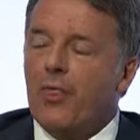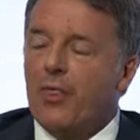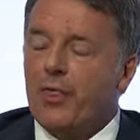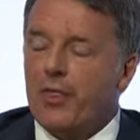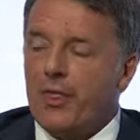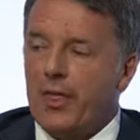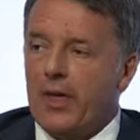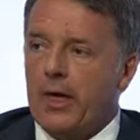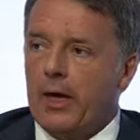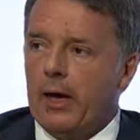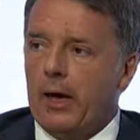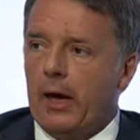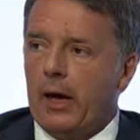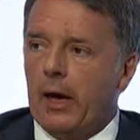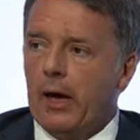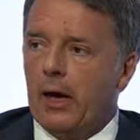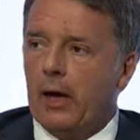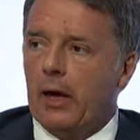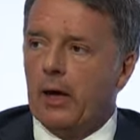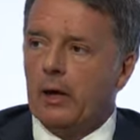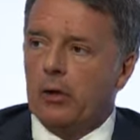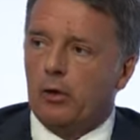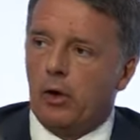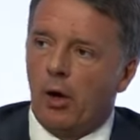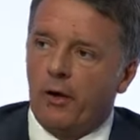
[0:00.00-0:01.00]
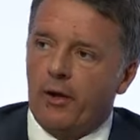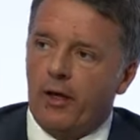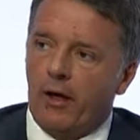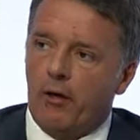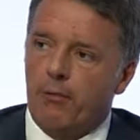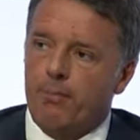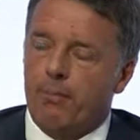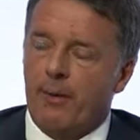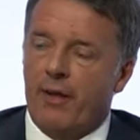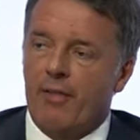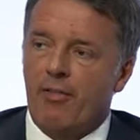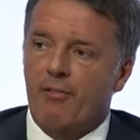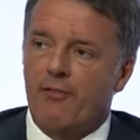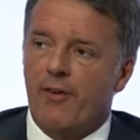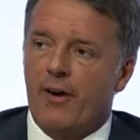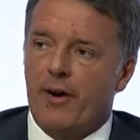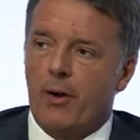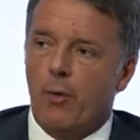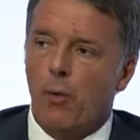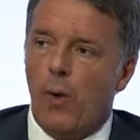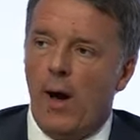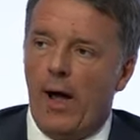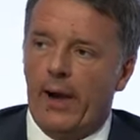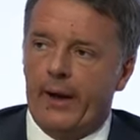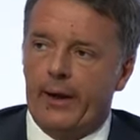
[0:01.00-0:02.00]
think Tony explains very
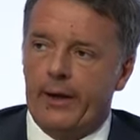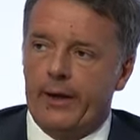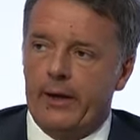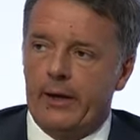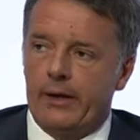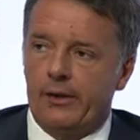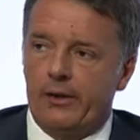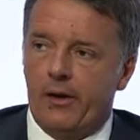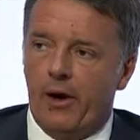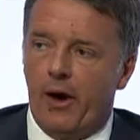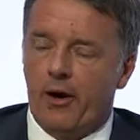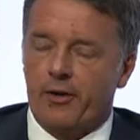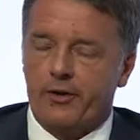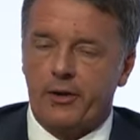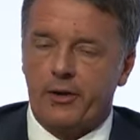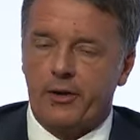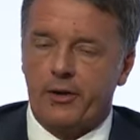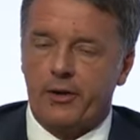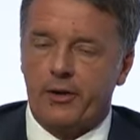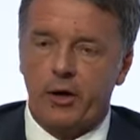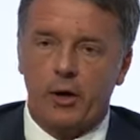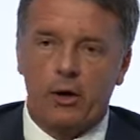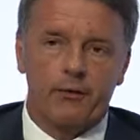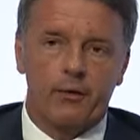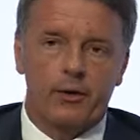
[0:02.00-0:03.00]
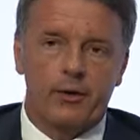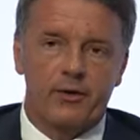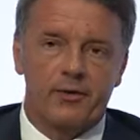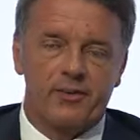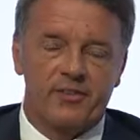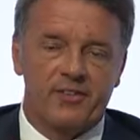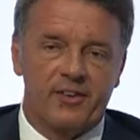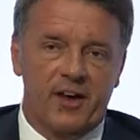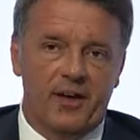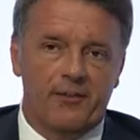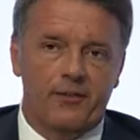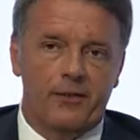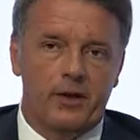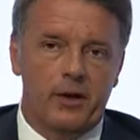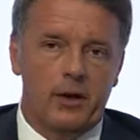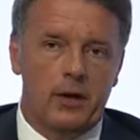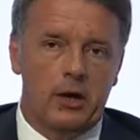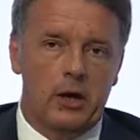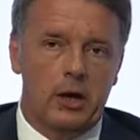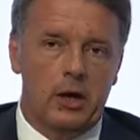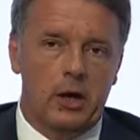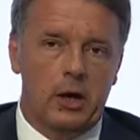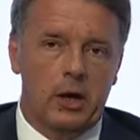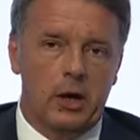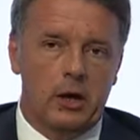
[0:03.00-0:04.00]
well in the article
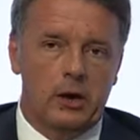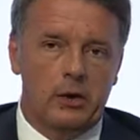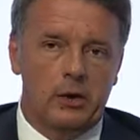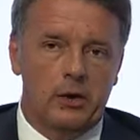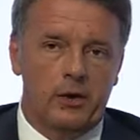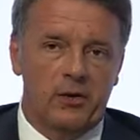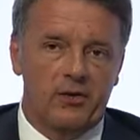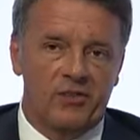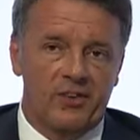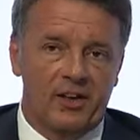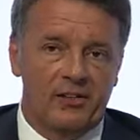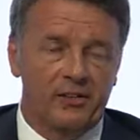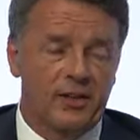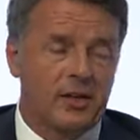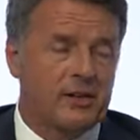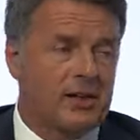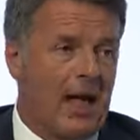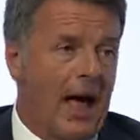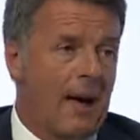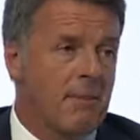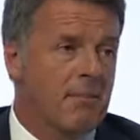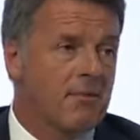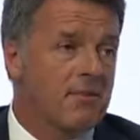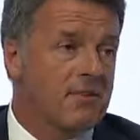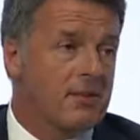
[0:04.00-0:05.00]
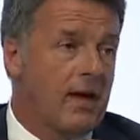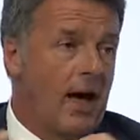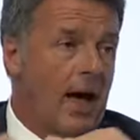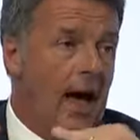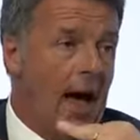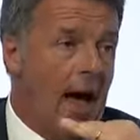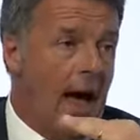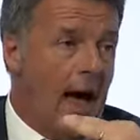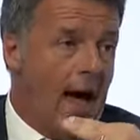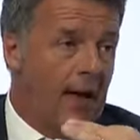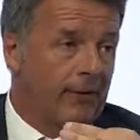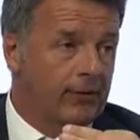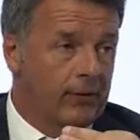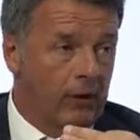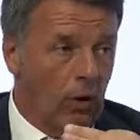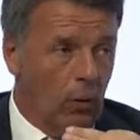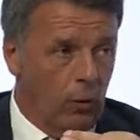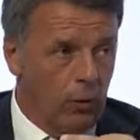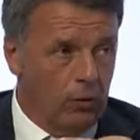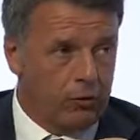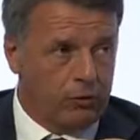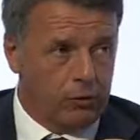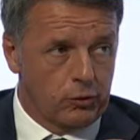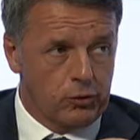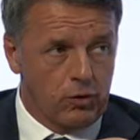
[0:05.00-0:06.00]
Sunday in the Sunday Times and
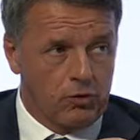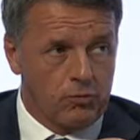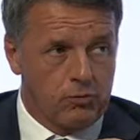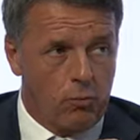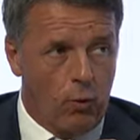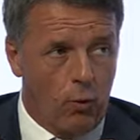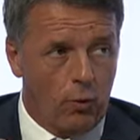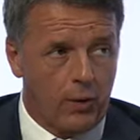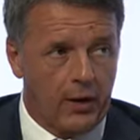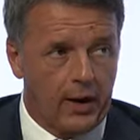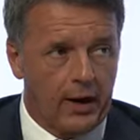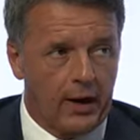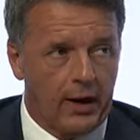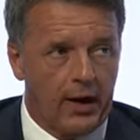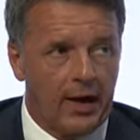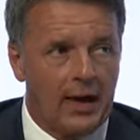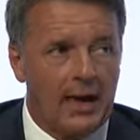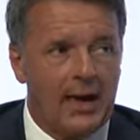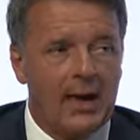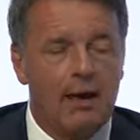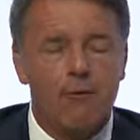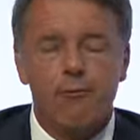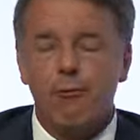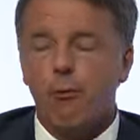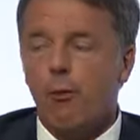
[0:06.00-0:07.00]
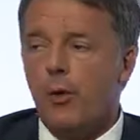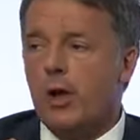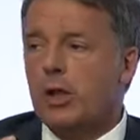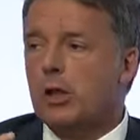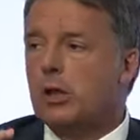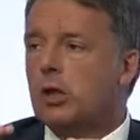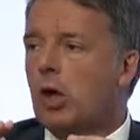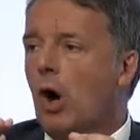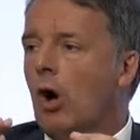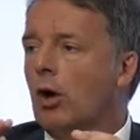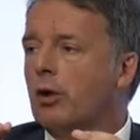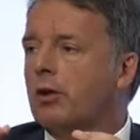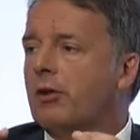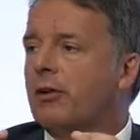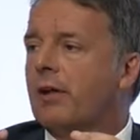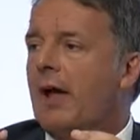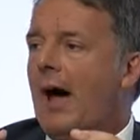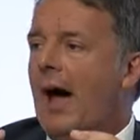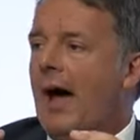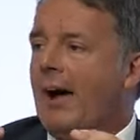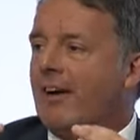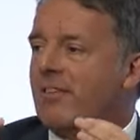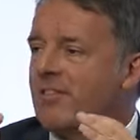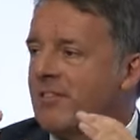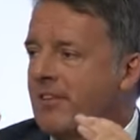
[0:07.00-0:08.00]
also this morning. If we don't
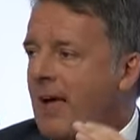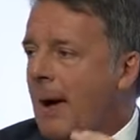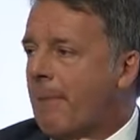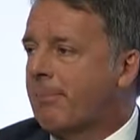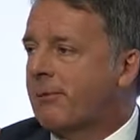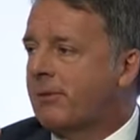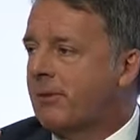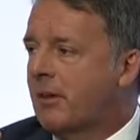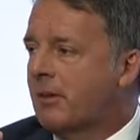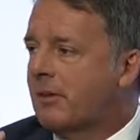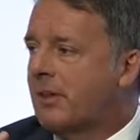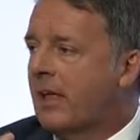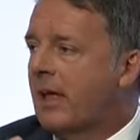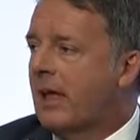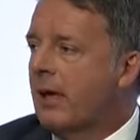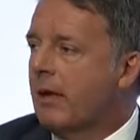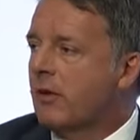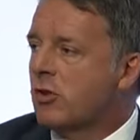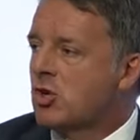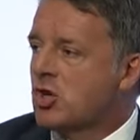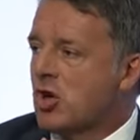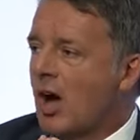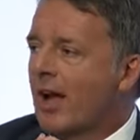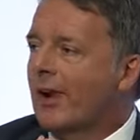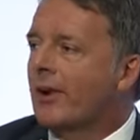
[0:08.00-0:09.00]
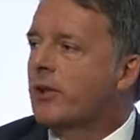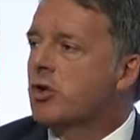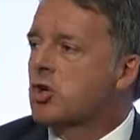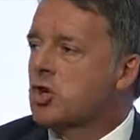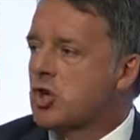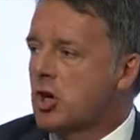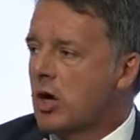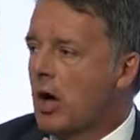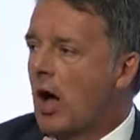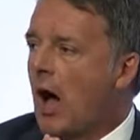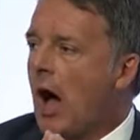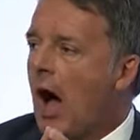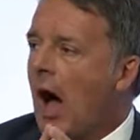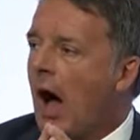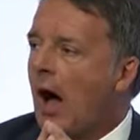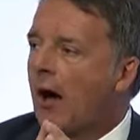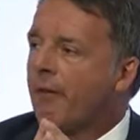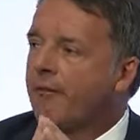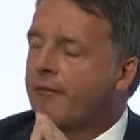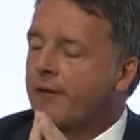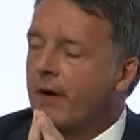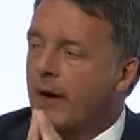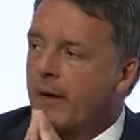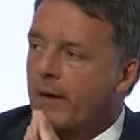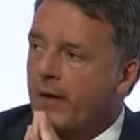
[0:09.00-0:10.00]
accept the challenge
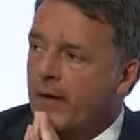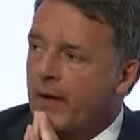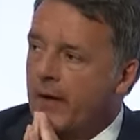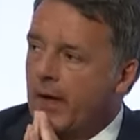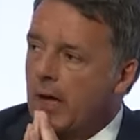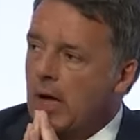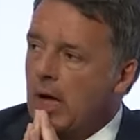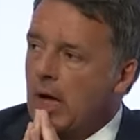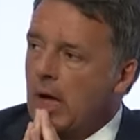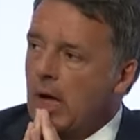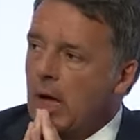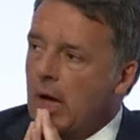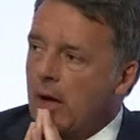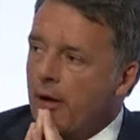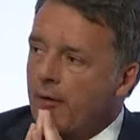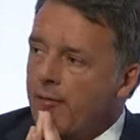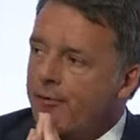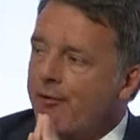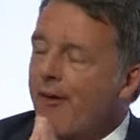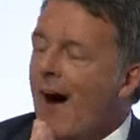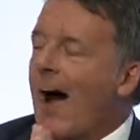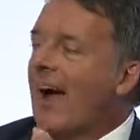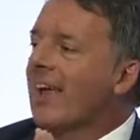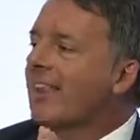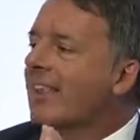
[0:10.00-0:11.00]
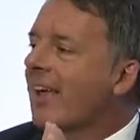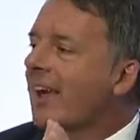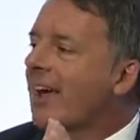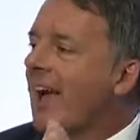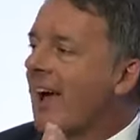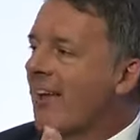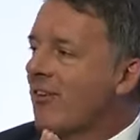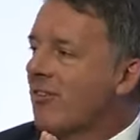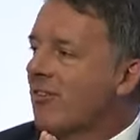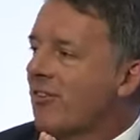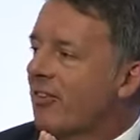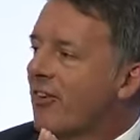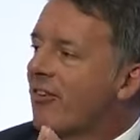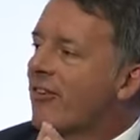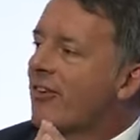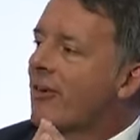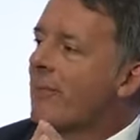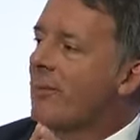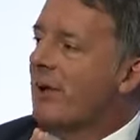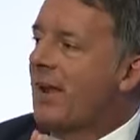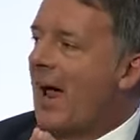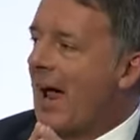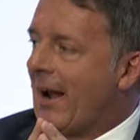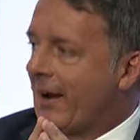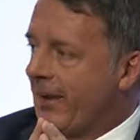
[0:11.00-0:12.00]
of fight against
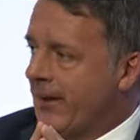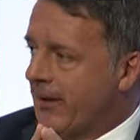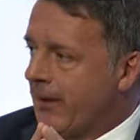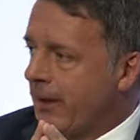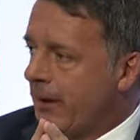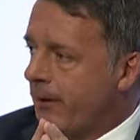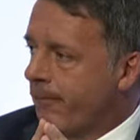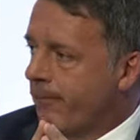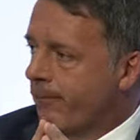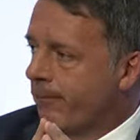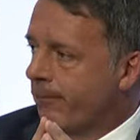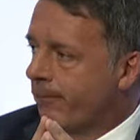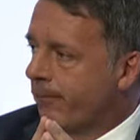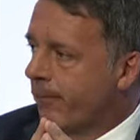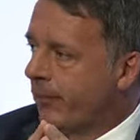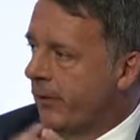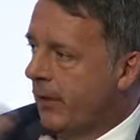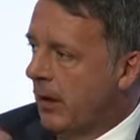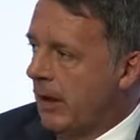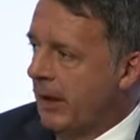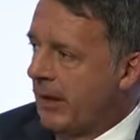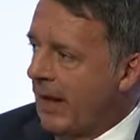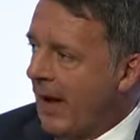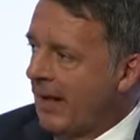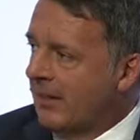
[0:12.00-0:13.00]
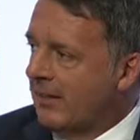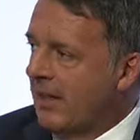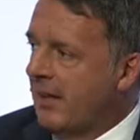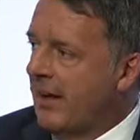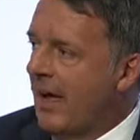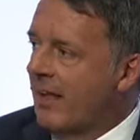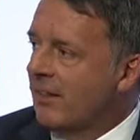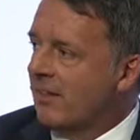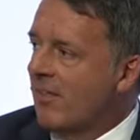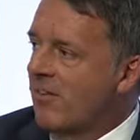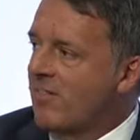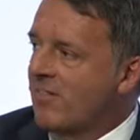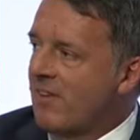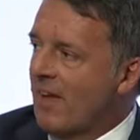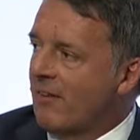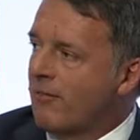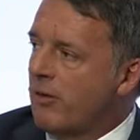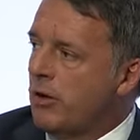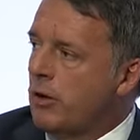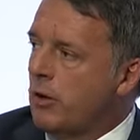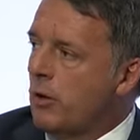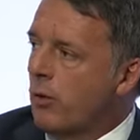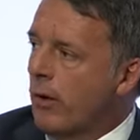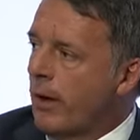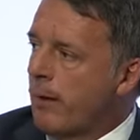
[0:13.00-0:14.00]
criminality, in
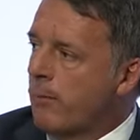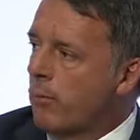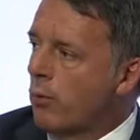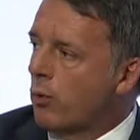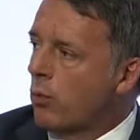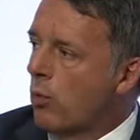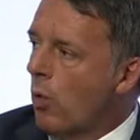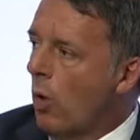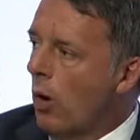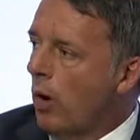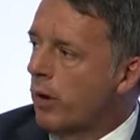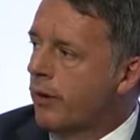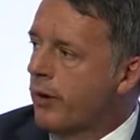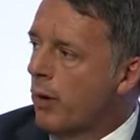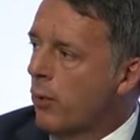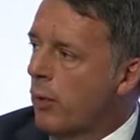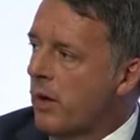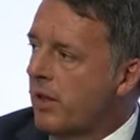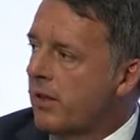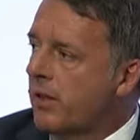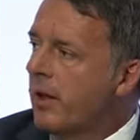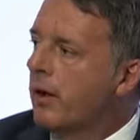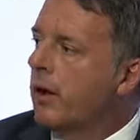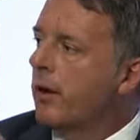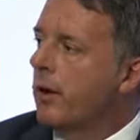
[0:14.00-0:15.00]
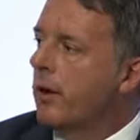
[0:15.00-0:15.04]
1997 you labor won with